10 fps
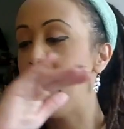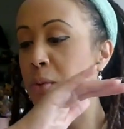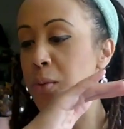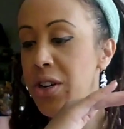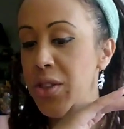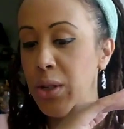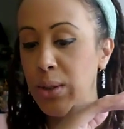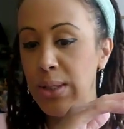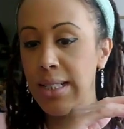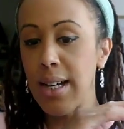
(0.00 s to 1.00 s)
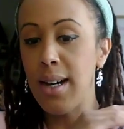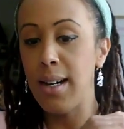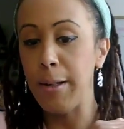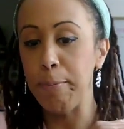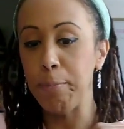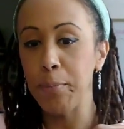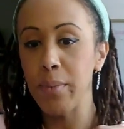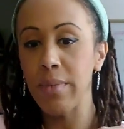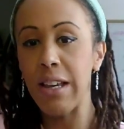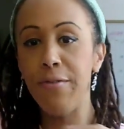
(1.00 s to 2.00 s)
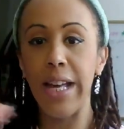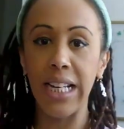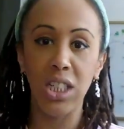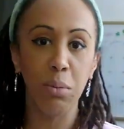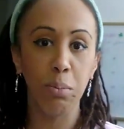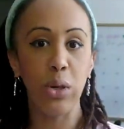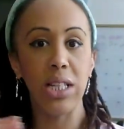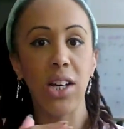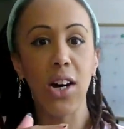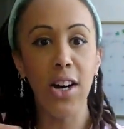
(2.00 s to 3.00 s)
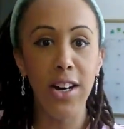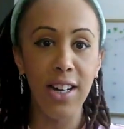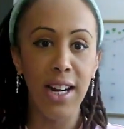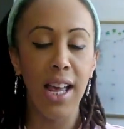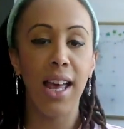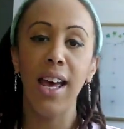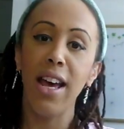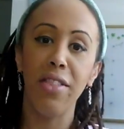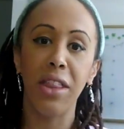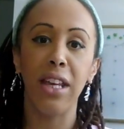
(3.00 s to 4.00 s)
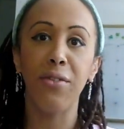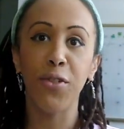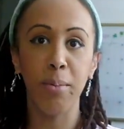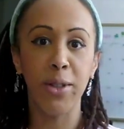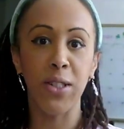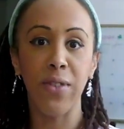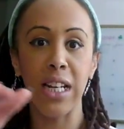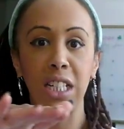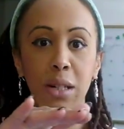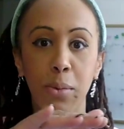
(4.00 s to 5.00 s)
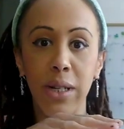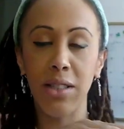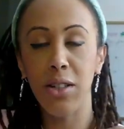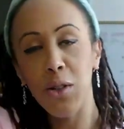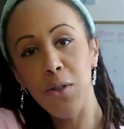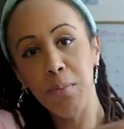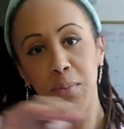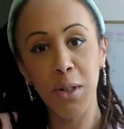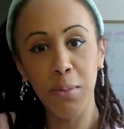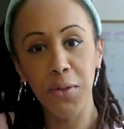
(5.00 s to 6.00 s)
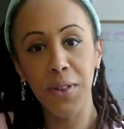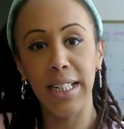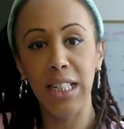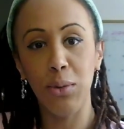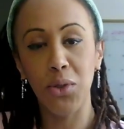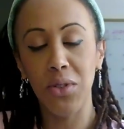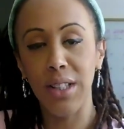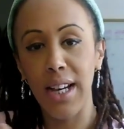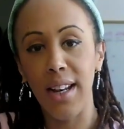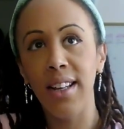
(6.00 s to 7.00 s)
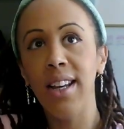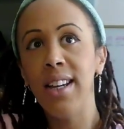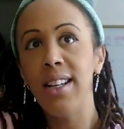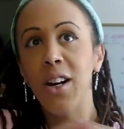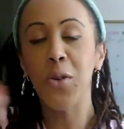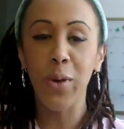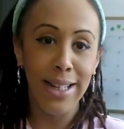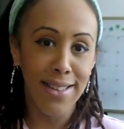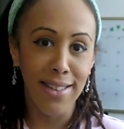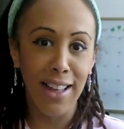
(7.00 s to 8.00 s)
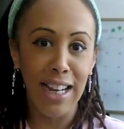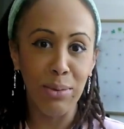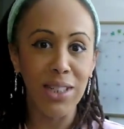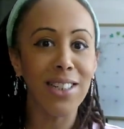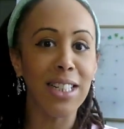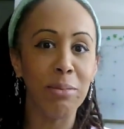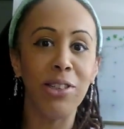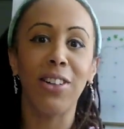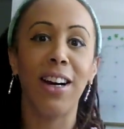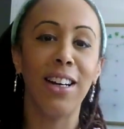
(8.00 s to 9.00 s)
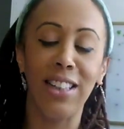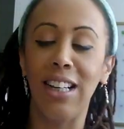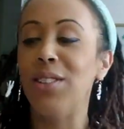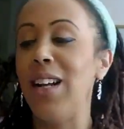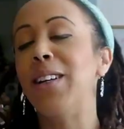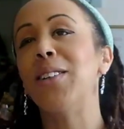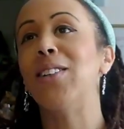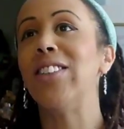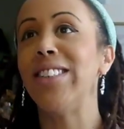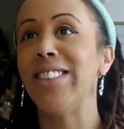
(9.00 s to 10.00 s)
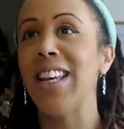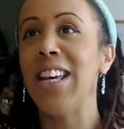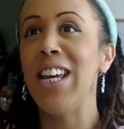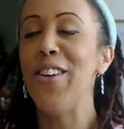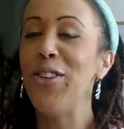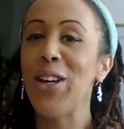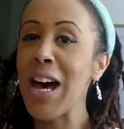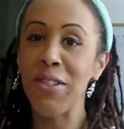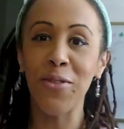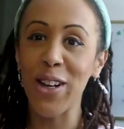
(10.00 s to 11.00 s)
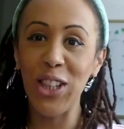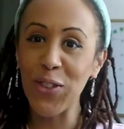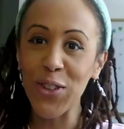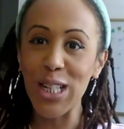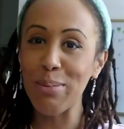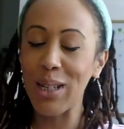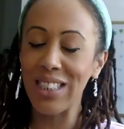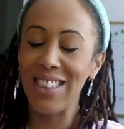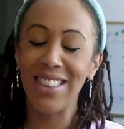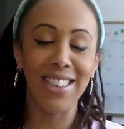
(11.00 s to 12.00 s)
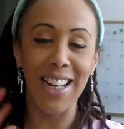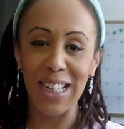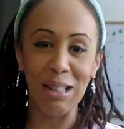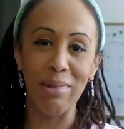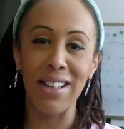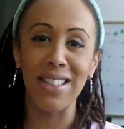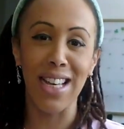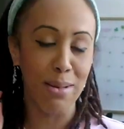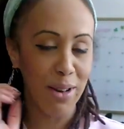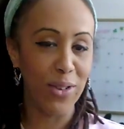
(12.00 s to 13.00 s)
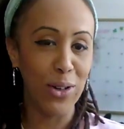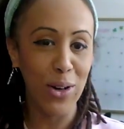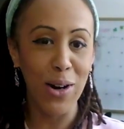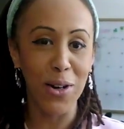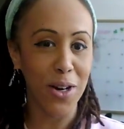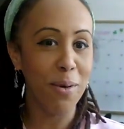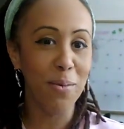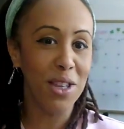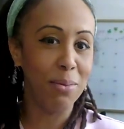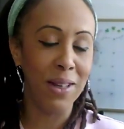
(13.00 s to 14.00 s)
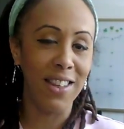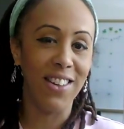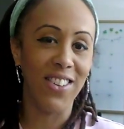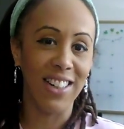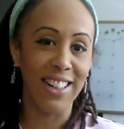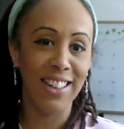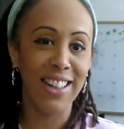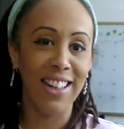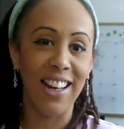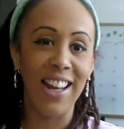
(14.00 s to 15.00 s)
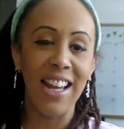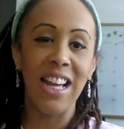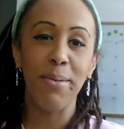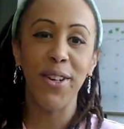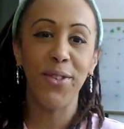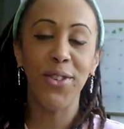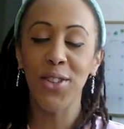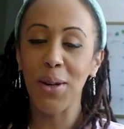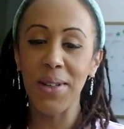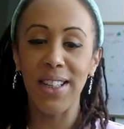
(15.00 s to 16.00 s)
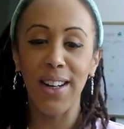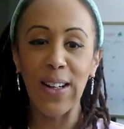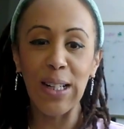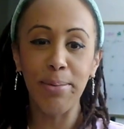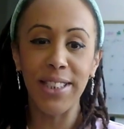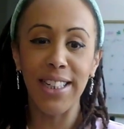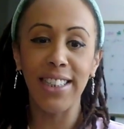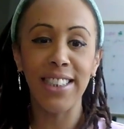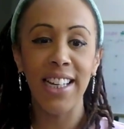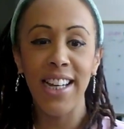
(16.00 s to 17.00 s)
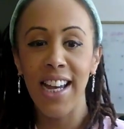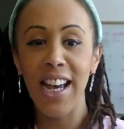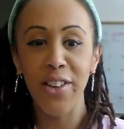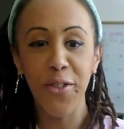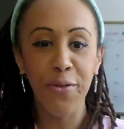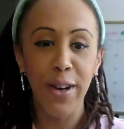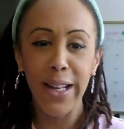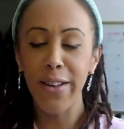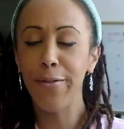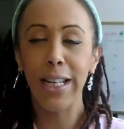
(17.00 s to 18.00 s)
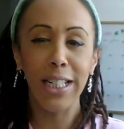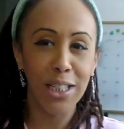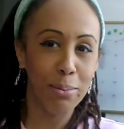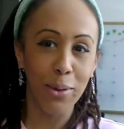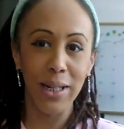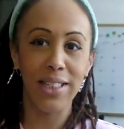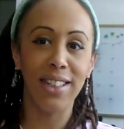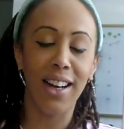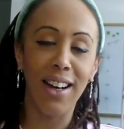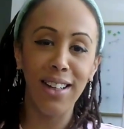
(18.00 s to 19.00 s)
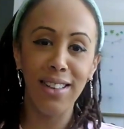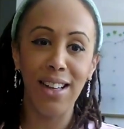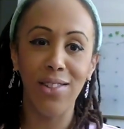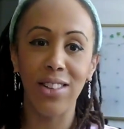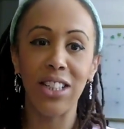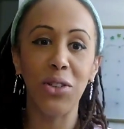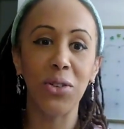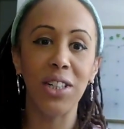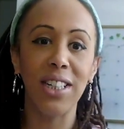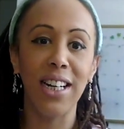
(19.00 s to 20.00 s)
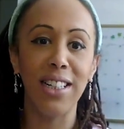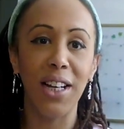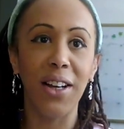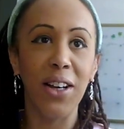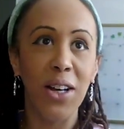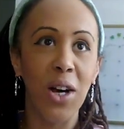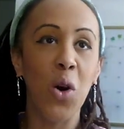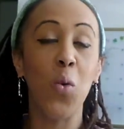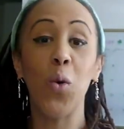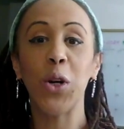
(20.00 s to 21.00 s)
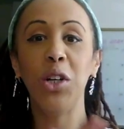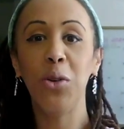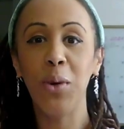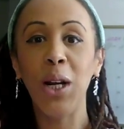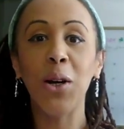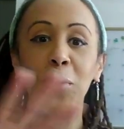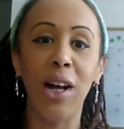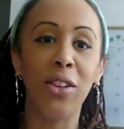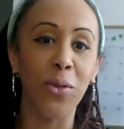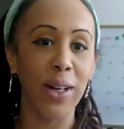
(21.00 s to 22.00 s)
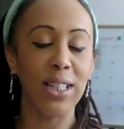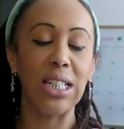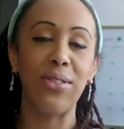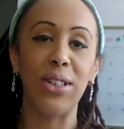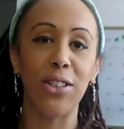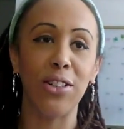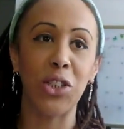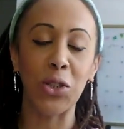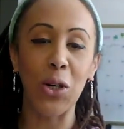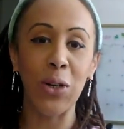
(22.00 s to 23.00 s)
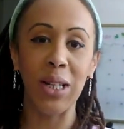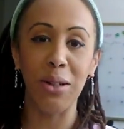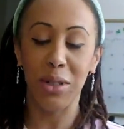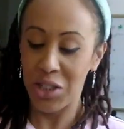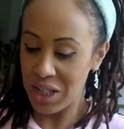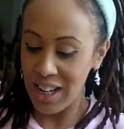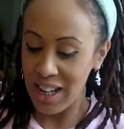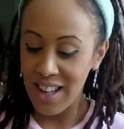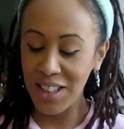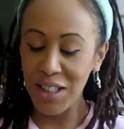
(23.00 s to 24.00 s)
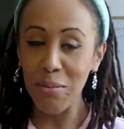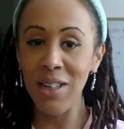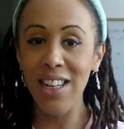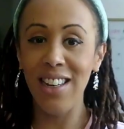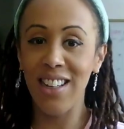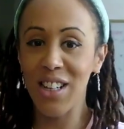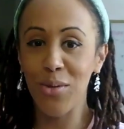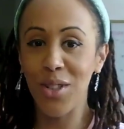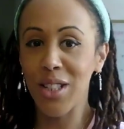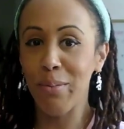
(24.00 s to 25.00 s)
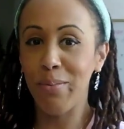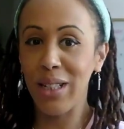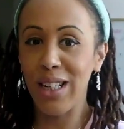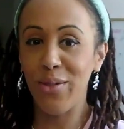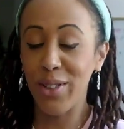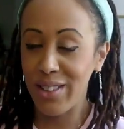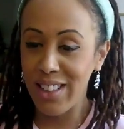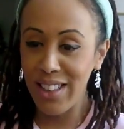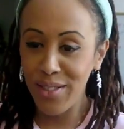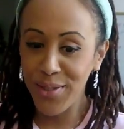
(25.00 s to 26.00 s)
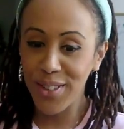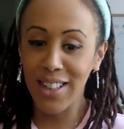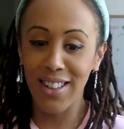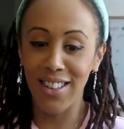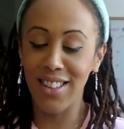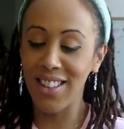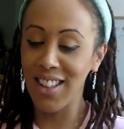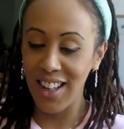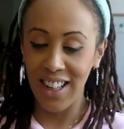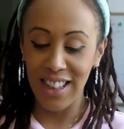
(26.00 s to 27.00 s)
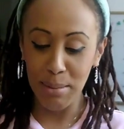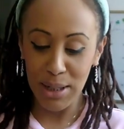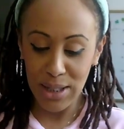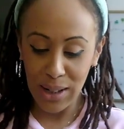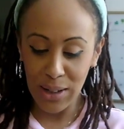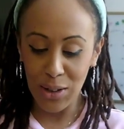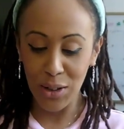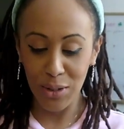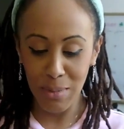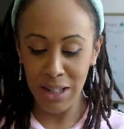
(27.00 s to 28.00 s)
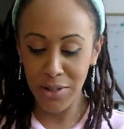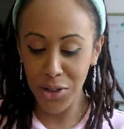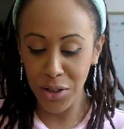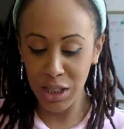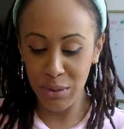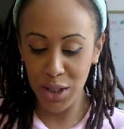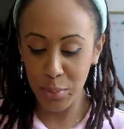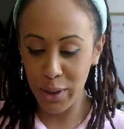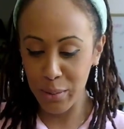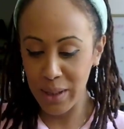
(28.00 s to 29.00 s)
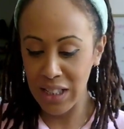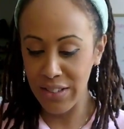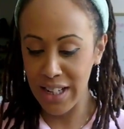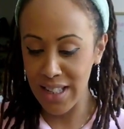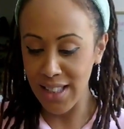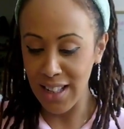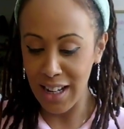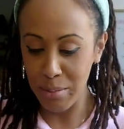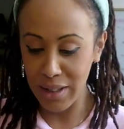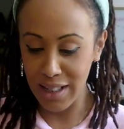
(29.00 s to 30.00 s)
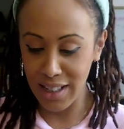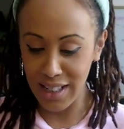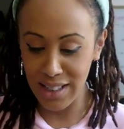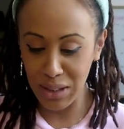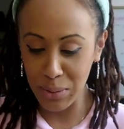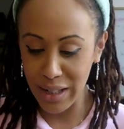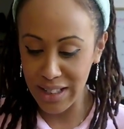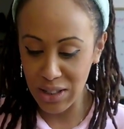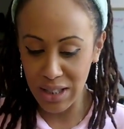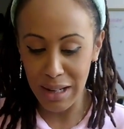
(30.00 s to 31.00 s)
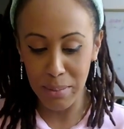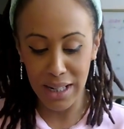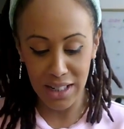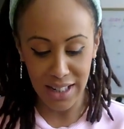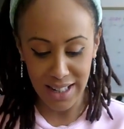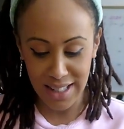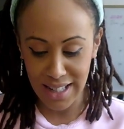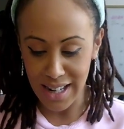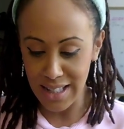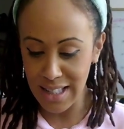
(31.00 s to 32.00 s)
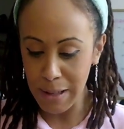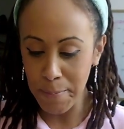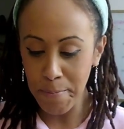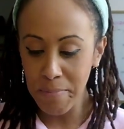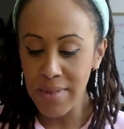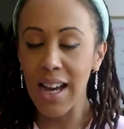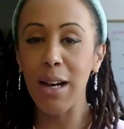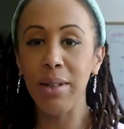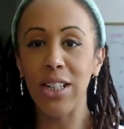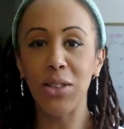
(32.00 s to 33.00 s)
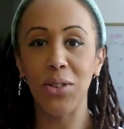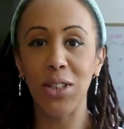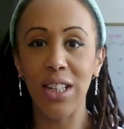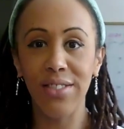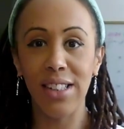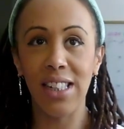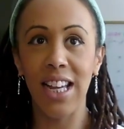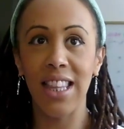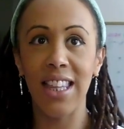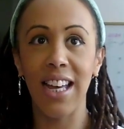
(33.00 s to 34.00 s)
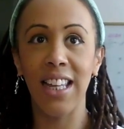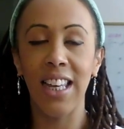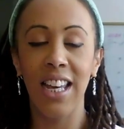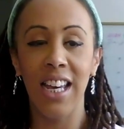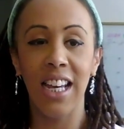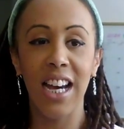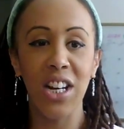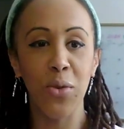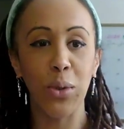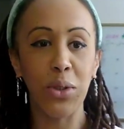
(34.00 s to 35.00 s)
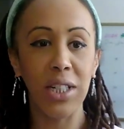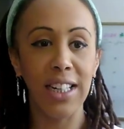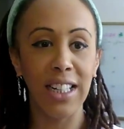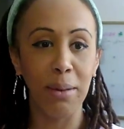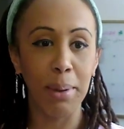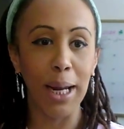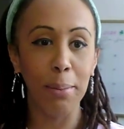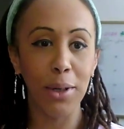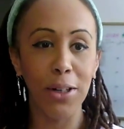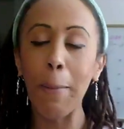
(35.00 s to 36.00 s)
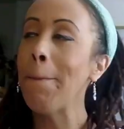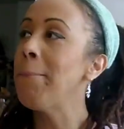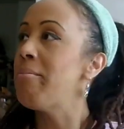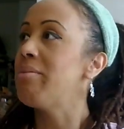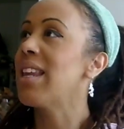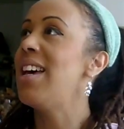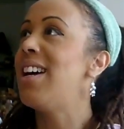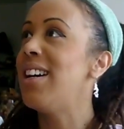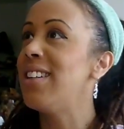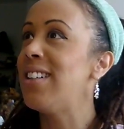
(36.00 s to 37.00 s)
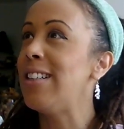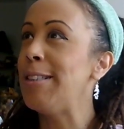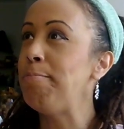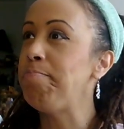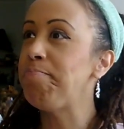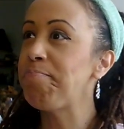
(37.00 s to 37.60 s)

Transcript: where those vanishing points are, and then from those vanishing points, they're both going to equal to that horizon line, which is going to be your eye level. I know this is, if you haven't read the first parts, this is not going to make sense, but if you are up with me, then you're going to get it. But if you start with that object and you find the vanishing points in the eye level, then you can kind of work your way around the rest of your drawing, which to me, it was a big relief because let me tell you, my journey with perspective has not been an easy one, so that made a lot of sense. He also covered like that kind of rotating a paper, and